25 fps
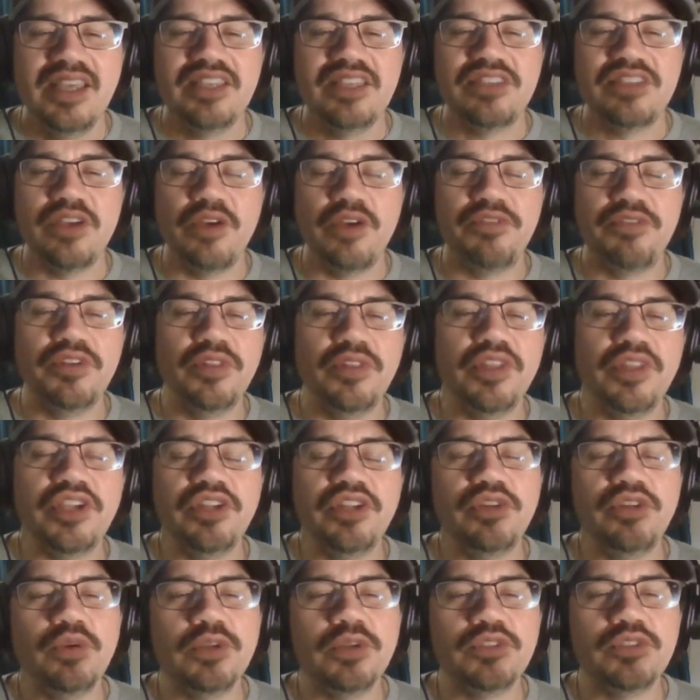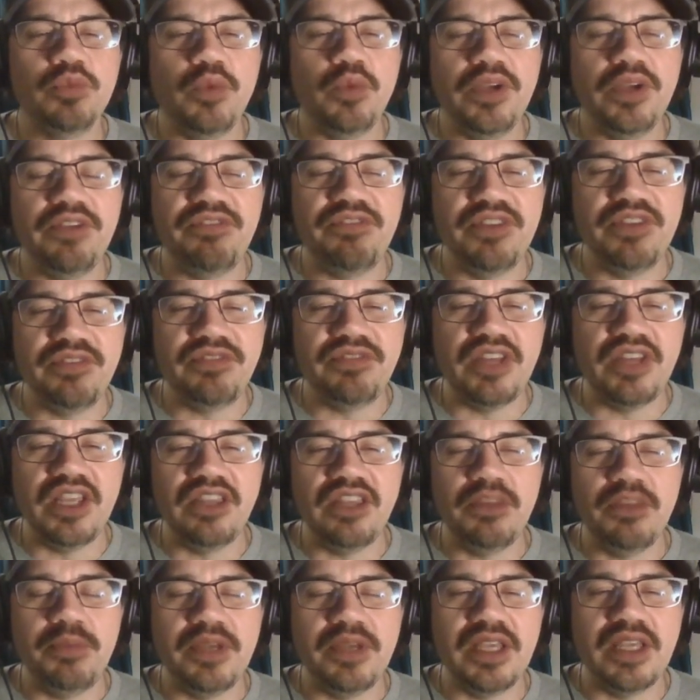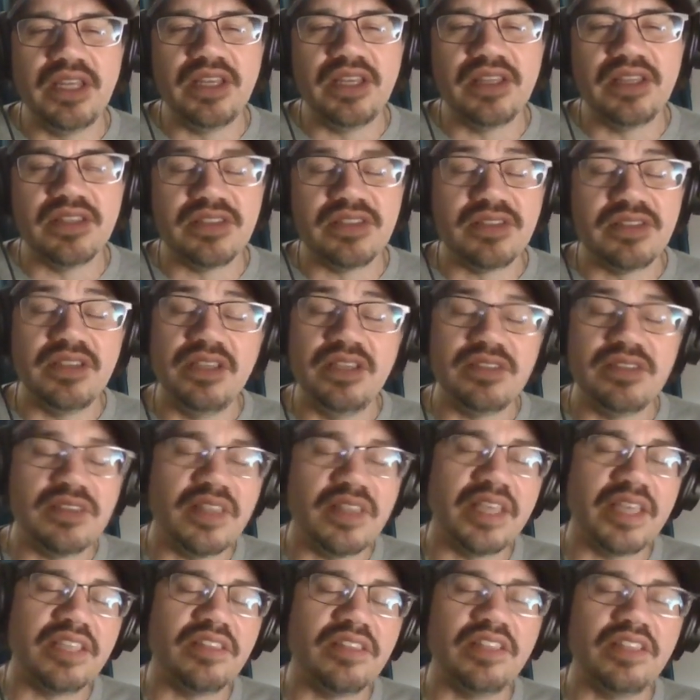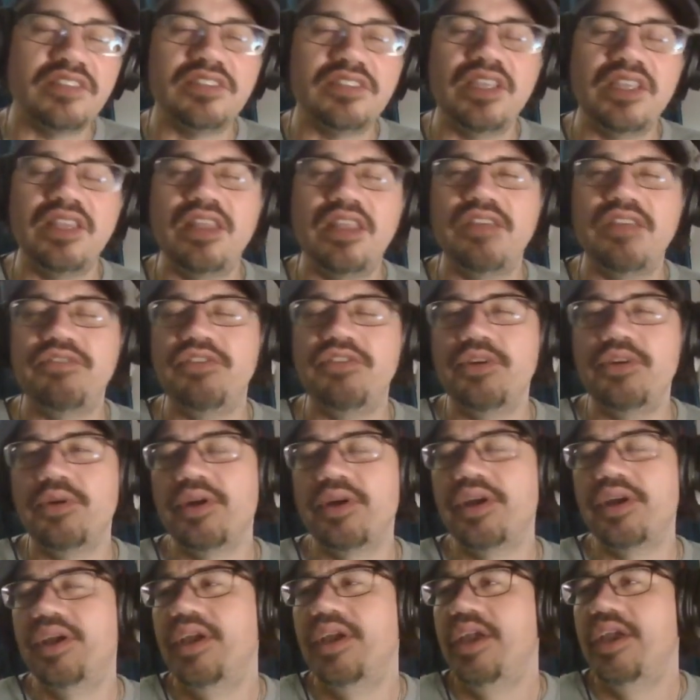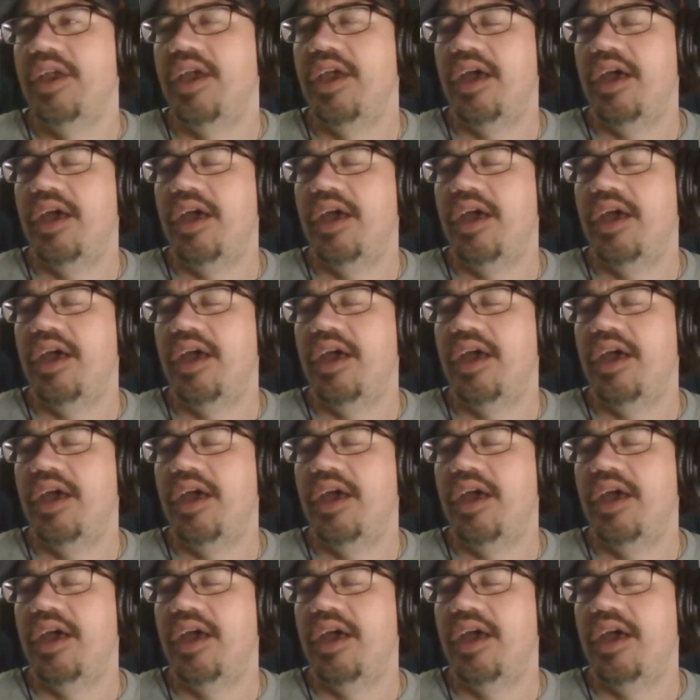So if you're looking towards week 15, the beginning of the season, like let's say that if you're